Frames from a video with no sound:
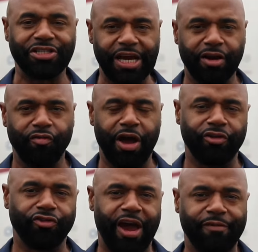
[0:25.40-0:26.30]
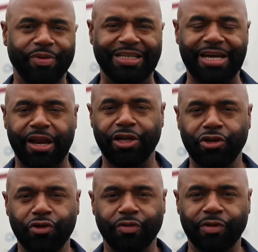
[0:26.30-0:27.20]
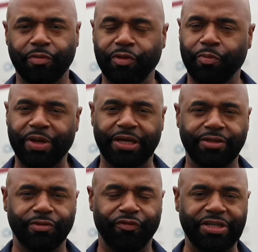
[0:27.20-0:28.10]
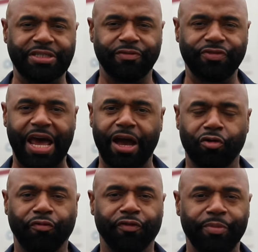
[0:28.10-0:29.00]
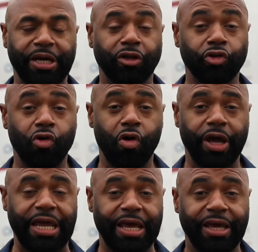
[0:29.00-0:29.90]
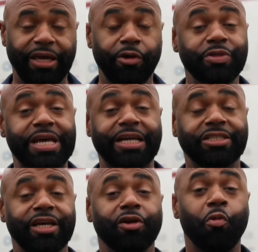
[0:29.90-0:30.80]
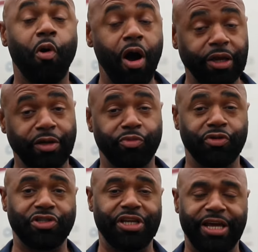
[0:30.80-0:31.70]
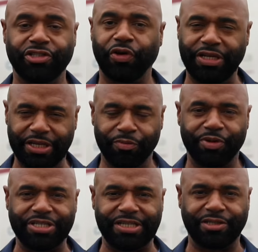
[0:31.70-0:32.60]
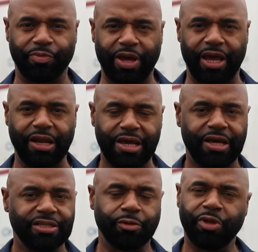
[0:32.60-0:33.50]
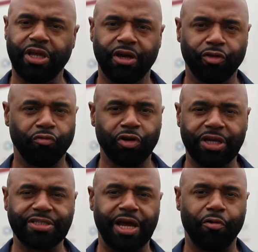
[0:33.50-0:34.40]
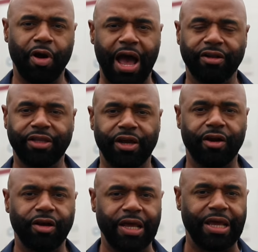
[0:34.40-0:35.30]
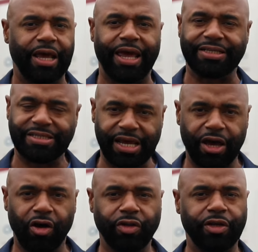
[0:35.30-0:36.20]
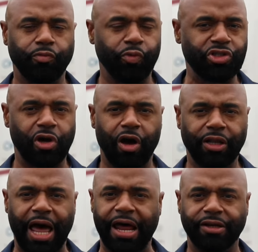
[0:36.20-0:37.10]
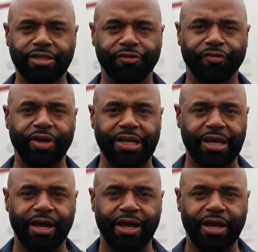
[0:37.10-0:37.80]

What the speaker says: second-round draft pick, Johnny Newton, the big defensive tackle from Illinois, he was actually in a walking boot today, so he didn't participate. Some of the other rookies that were out there excelled, and we saw a lot of different